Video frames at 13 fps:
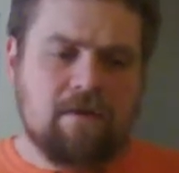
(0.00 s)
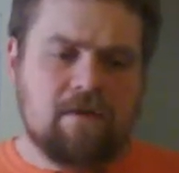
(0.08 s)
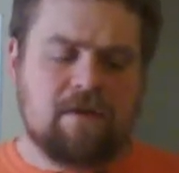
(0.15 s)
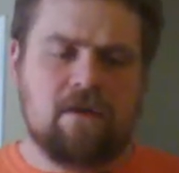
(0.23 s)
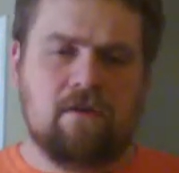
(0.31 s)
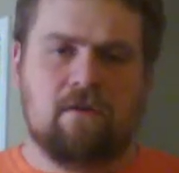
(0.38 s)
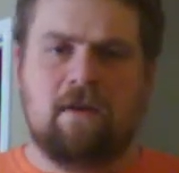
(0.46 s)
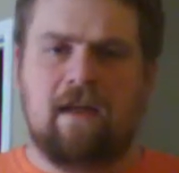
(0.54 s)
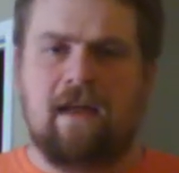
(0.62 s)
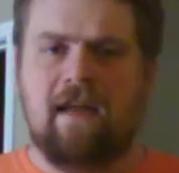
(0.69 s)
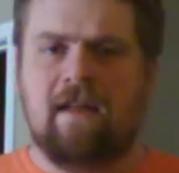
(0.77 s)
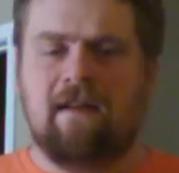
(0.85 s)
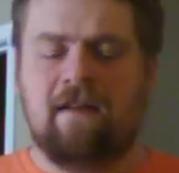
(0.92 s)
So,
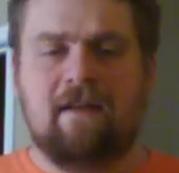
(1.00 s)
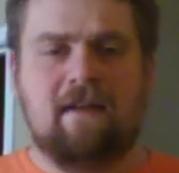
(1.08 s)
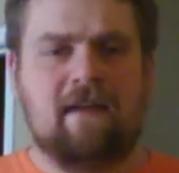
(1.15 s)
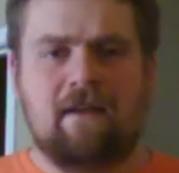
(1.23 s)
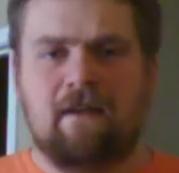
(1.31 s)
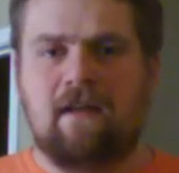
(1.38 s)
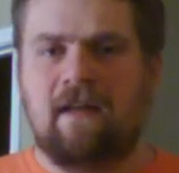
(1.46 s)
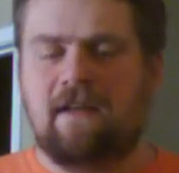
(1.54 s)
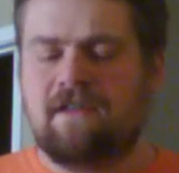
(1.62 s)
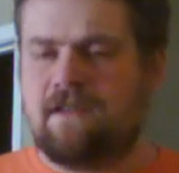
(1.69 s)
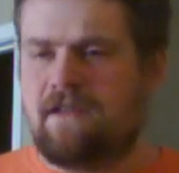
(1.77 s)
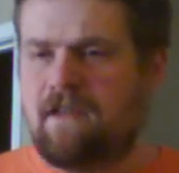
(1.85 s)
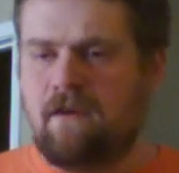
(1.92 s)
and it,
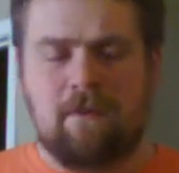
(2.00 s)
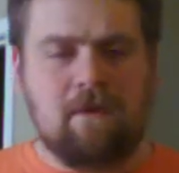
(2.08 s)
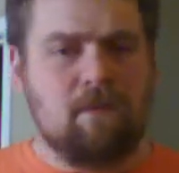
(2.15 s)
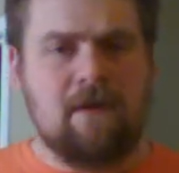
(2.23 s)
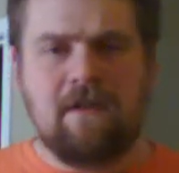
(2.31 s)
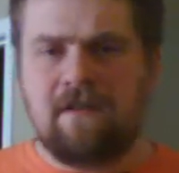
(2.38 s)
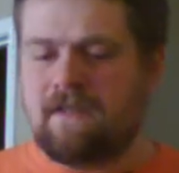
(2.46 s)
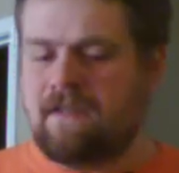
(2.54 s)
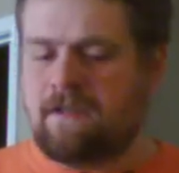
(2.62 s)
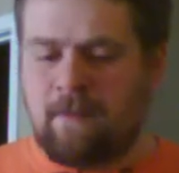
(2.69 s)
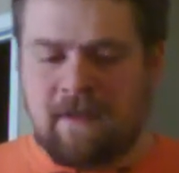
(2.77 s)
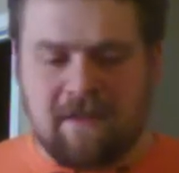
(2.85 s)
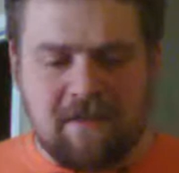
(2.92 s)
it's the only reason
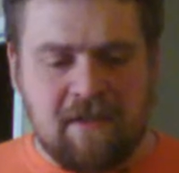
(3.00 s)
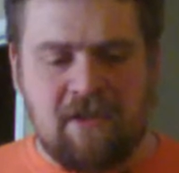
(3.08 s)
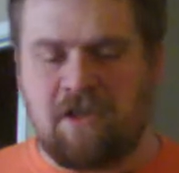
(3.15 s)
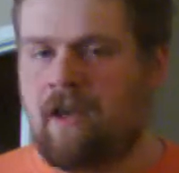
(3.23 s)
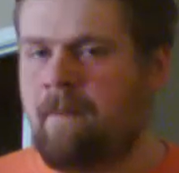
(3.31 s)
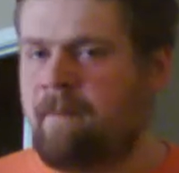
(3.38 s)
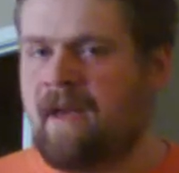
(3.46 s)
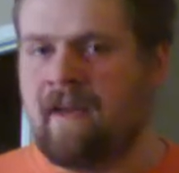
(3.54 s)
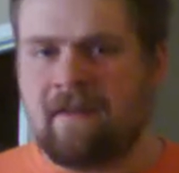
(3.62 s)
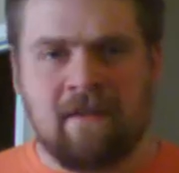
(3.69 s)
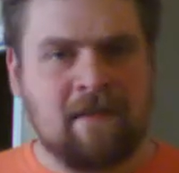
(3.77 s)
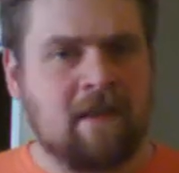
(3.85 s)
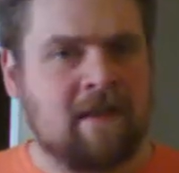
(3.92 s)
is because they jam
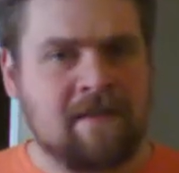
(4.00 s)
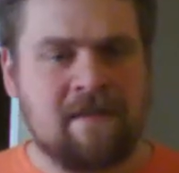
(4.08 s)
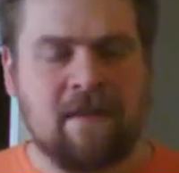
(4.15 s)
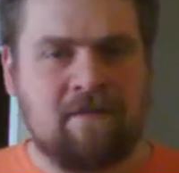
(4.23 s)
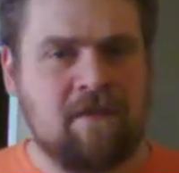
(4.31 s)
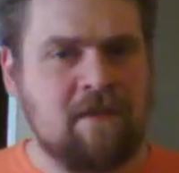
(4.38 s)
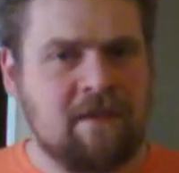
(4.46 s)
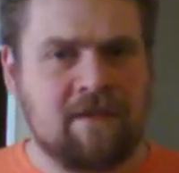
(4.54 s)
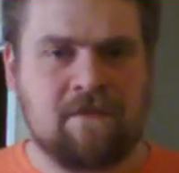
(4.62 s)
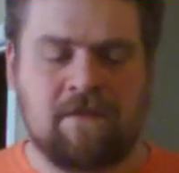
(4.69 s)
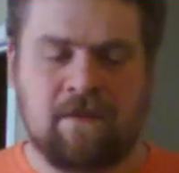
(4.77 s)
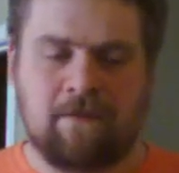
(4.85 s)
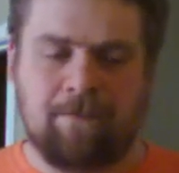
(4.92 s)
packed a lot of stuff in
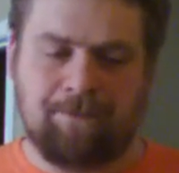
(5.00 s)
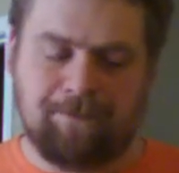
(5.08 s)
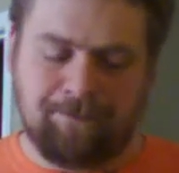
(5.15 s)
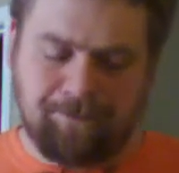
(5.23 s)
this film.